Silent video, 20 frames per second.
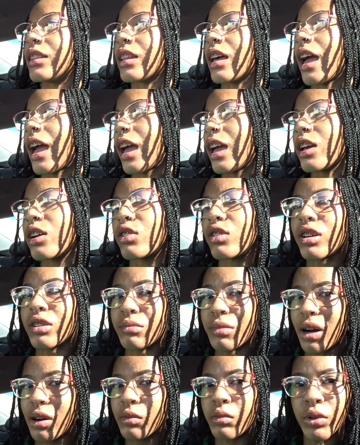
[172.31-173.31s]
the angle
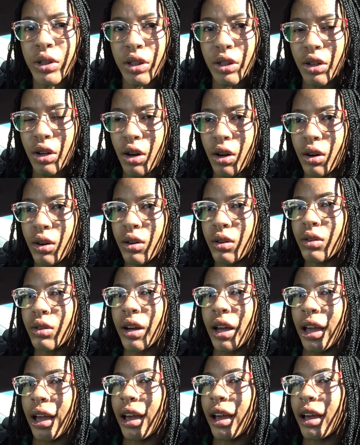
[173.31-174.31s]
of my window
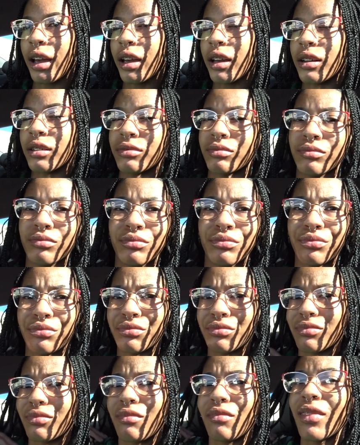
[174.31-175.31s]
and
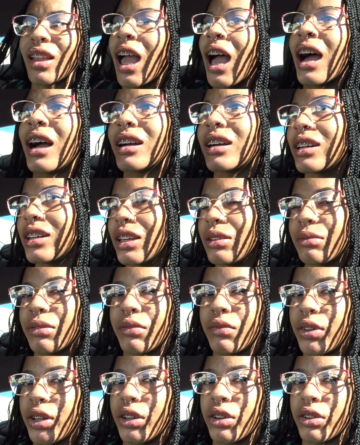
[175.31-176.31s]
I couldn't
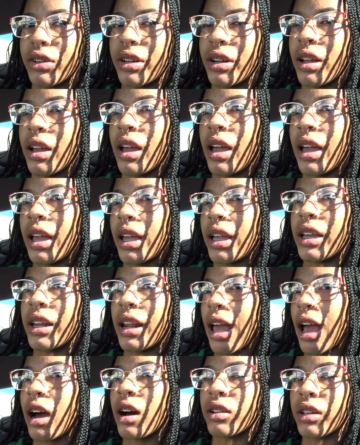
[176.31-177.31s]
even figure
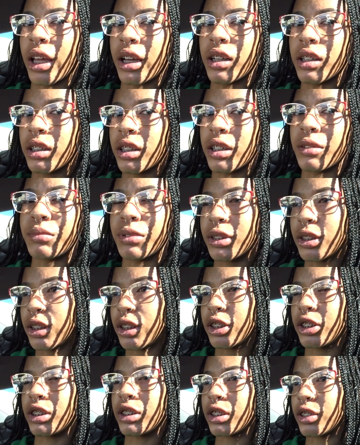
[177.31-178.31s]
it, out like a good
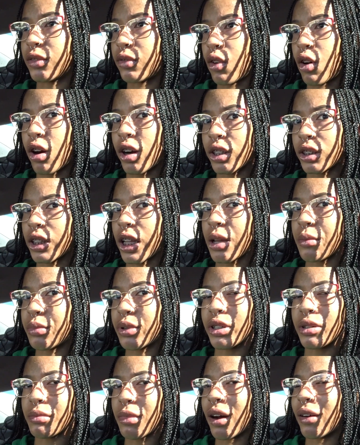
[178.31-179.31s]
position as far as like
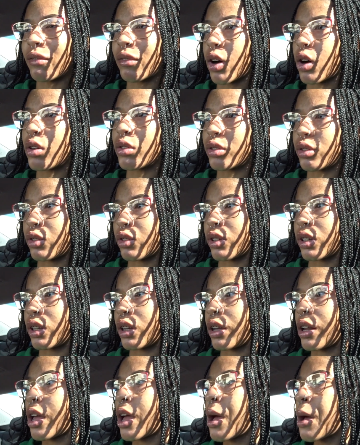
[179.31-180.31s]
putting my phone on
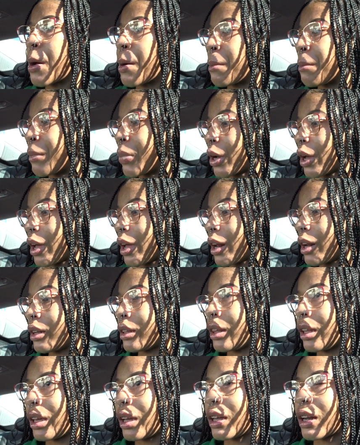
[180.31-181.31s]
it.
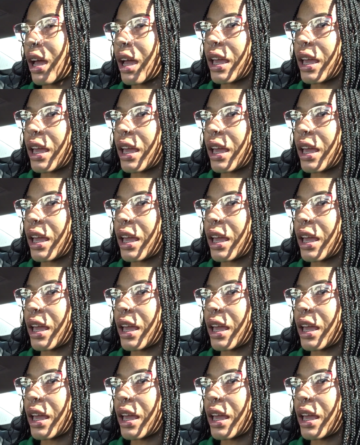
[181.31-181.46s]
But then